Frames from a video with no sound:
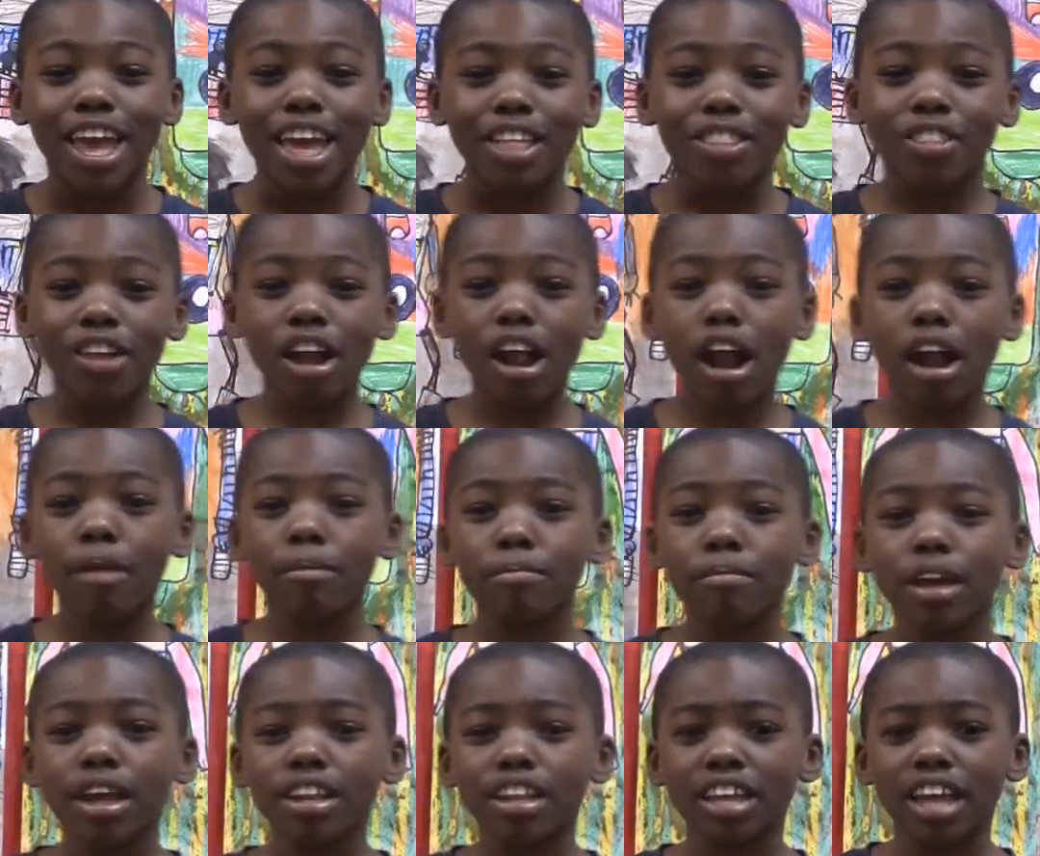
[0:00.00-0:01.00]
There are
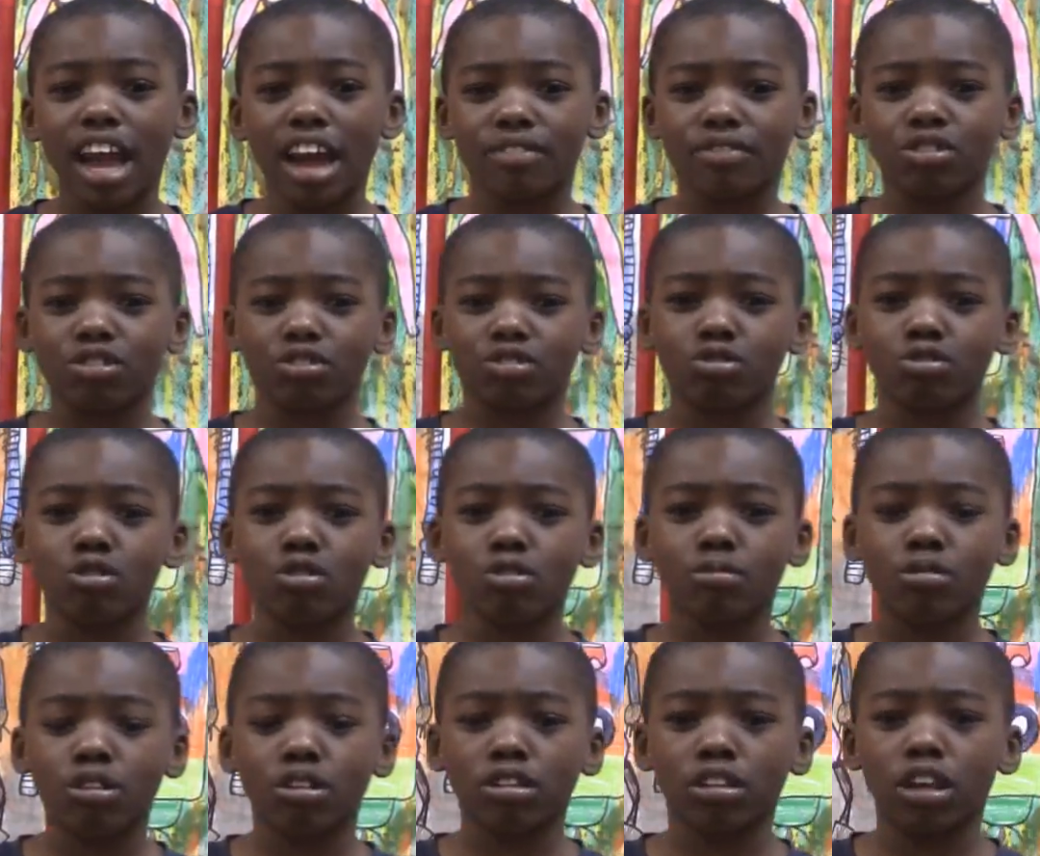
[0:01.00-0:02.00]
many after
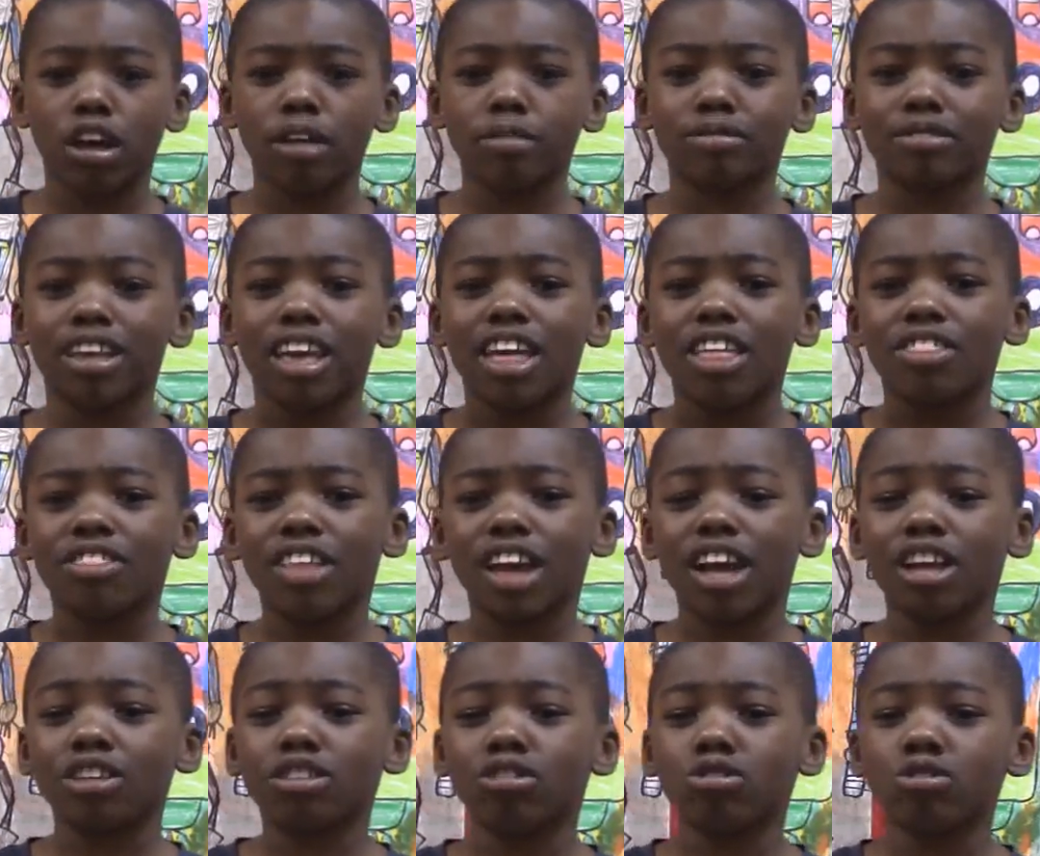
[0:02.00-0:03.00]
school clubs
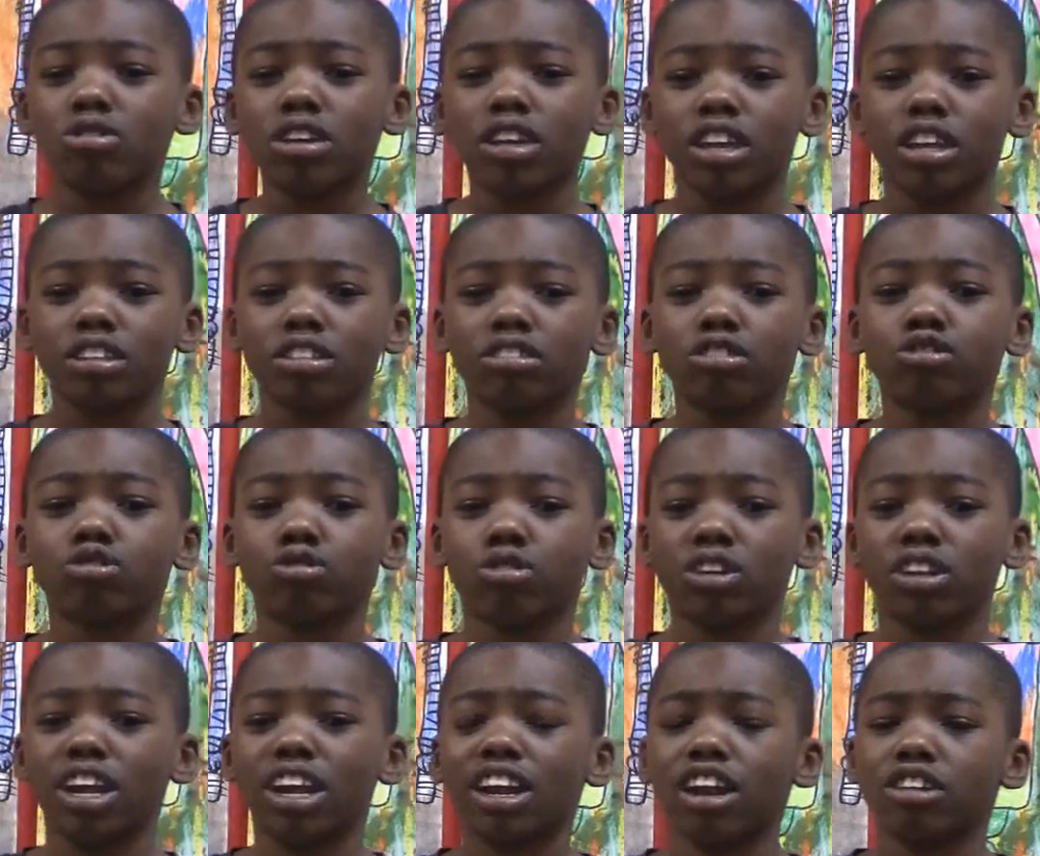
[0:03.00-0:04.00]
that you can
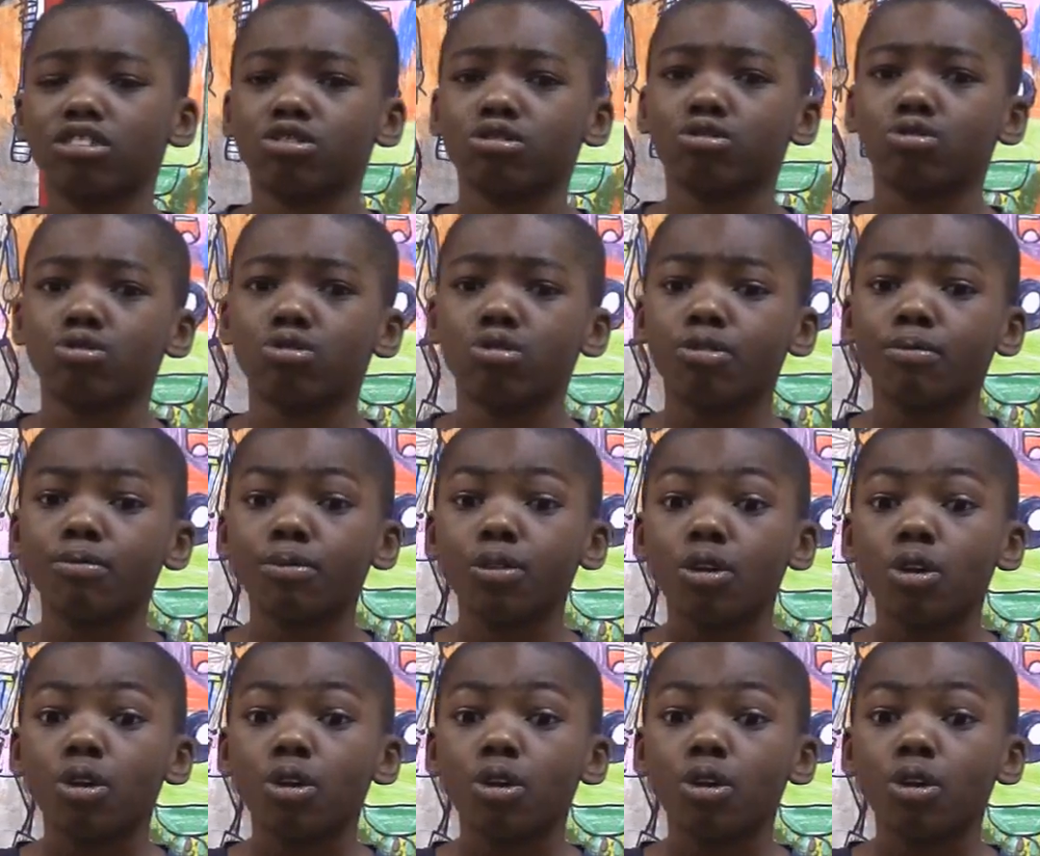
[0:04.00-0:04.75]
join at our school.